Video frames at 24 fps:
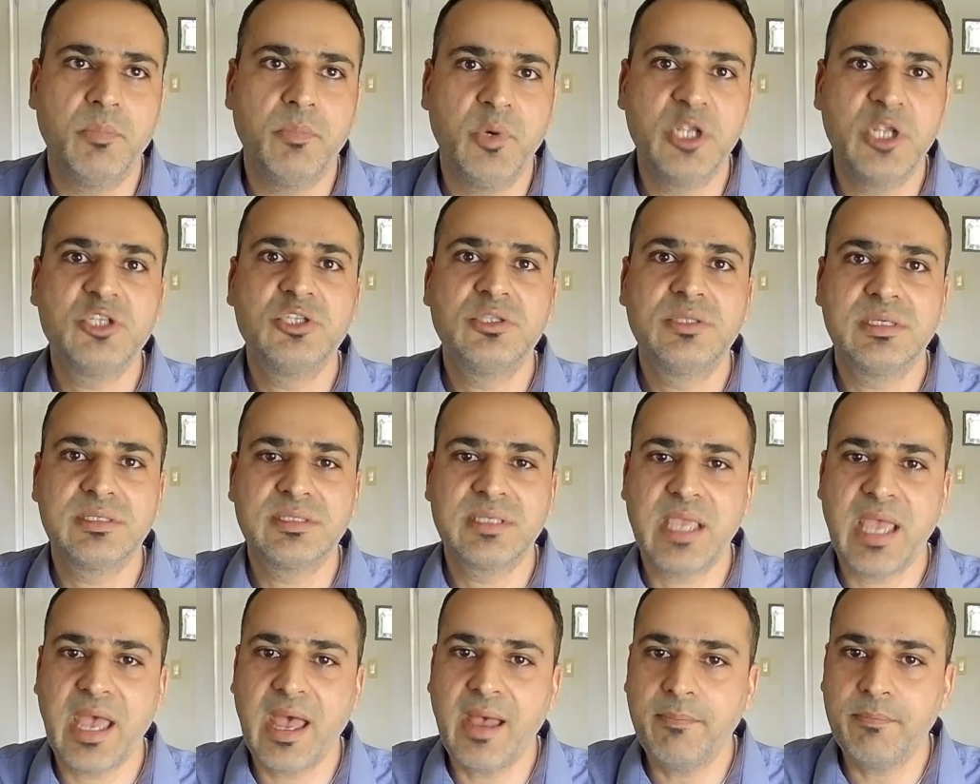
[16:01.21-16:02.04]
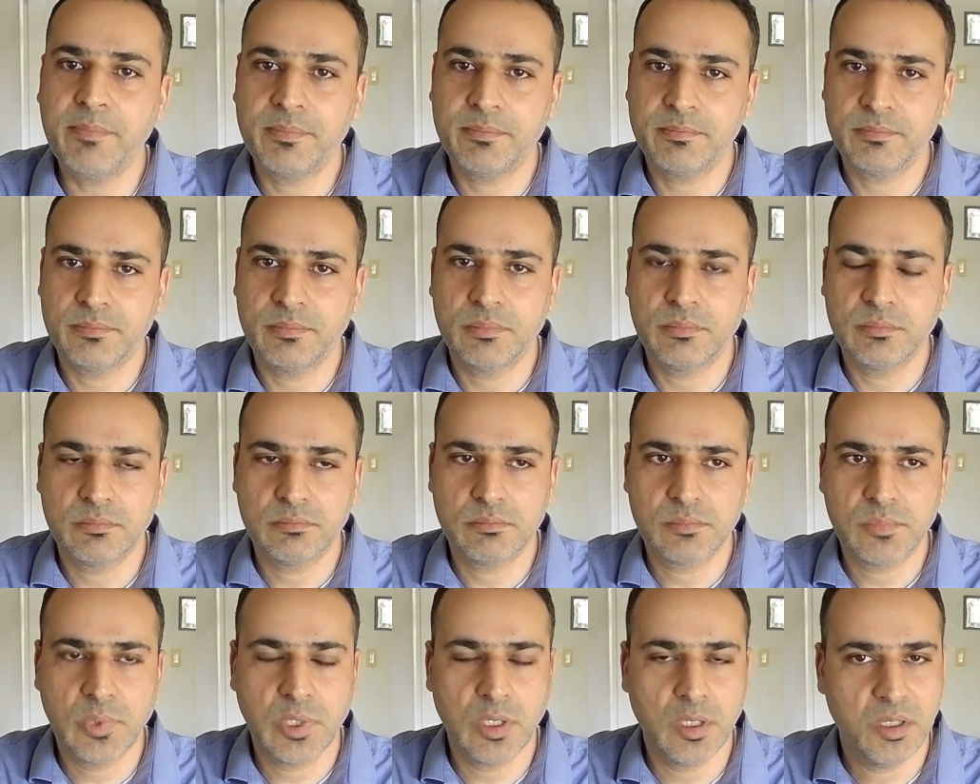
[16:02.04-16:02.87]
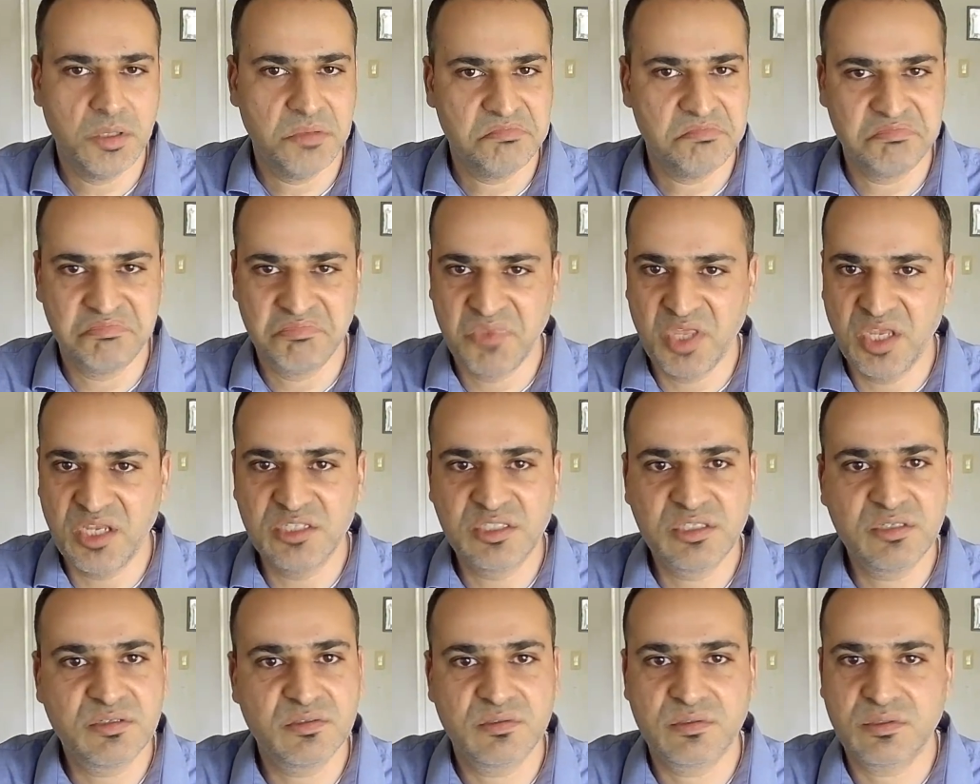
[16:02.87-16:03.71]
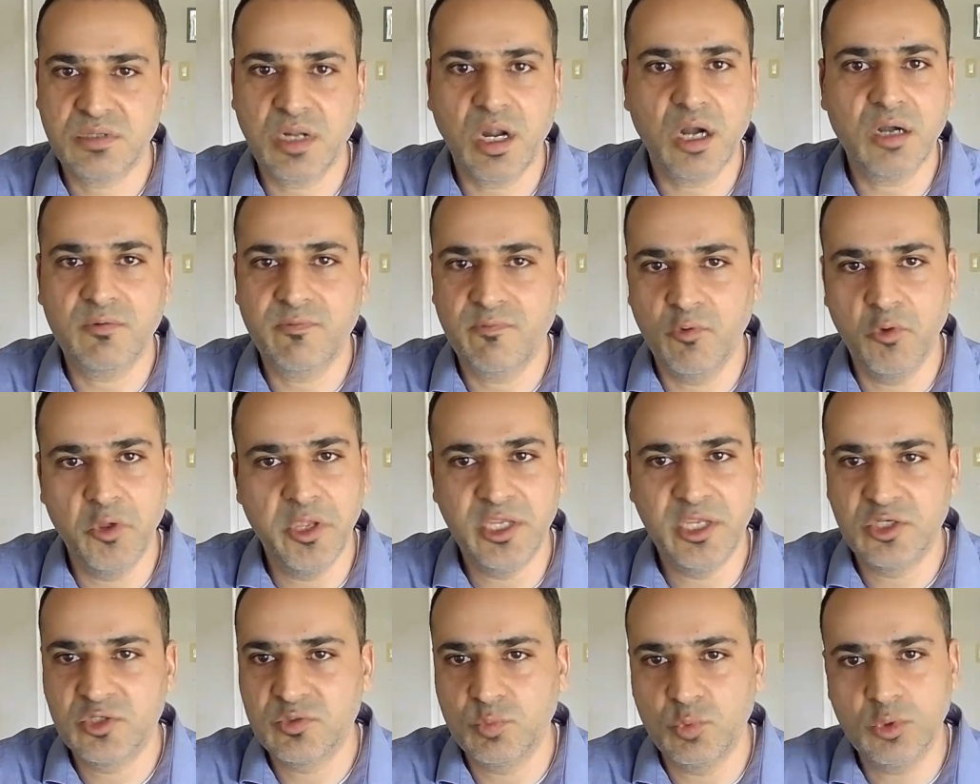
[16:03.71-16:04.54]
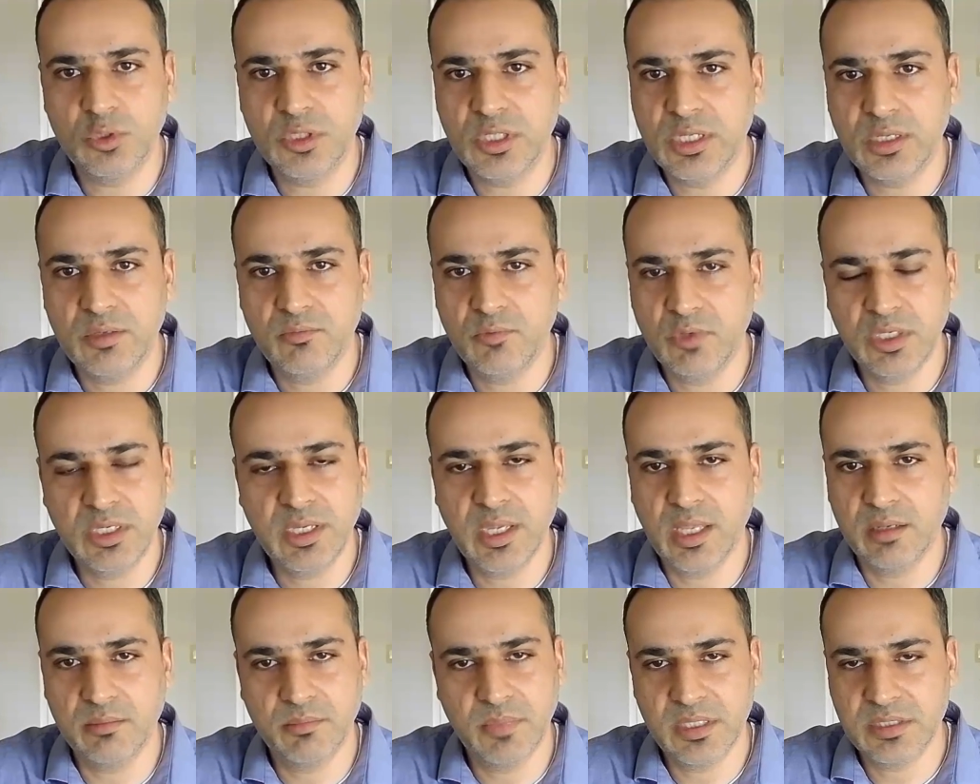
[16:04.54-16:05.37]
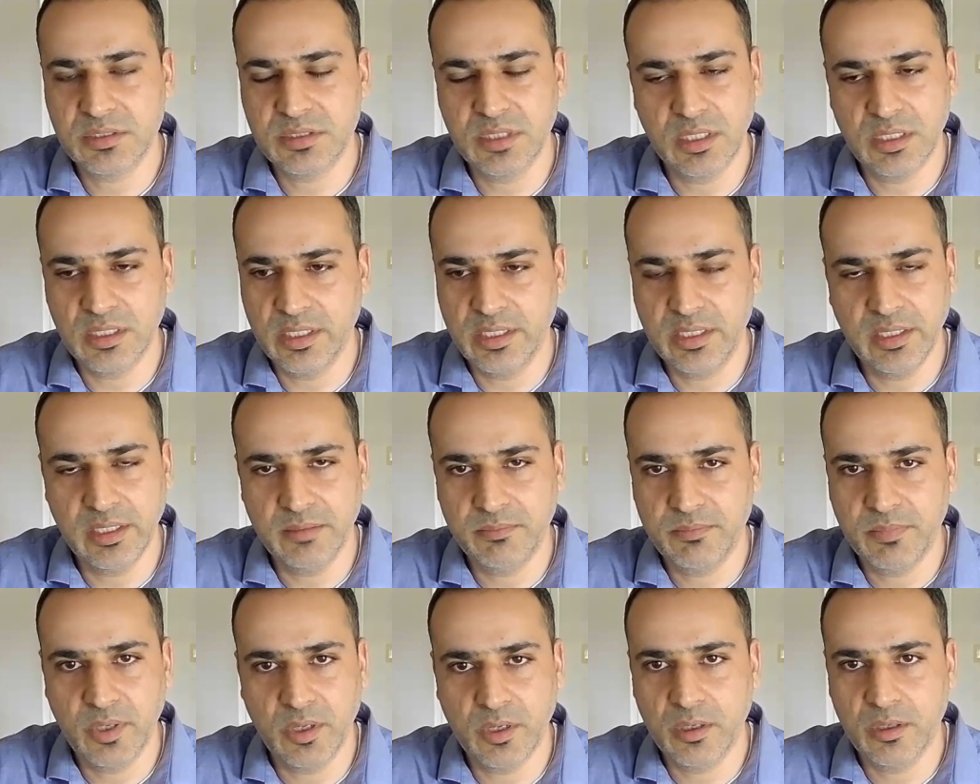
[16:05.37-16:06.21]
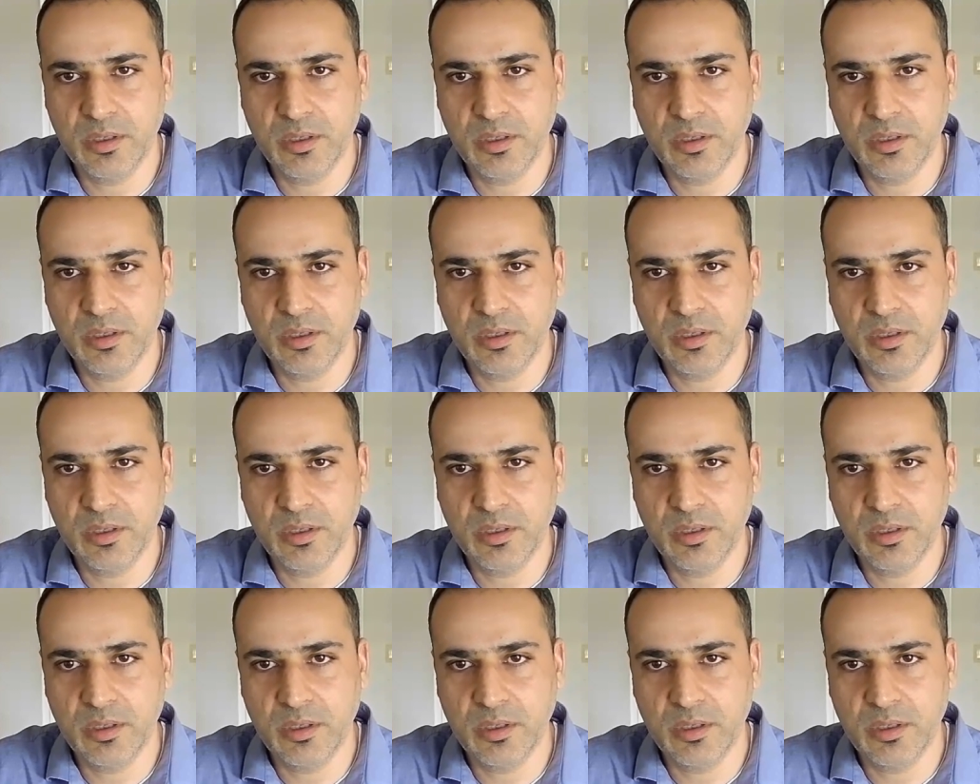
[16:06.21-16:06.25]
bridge this gap, things start flowing smoothly. We can basically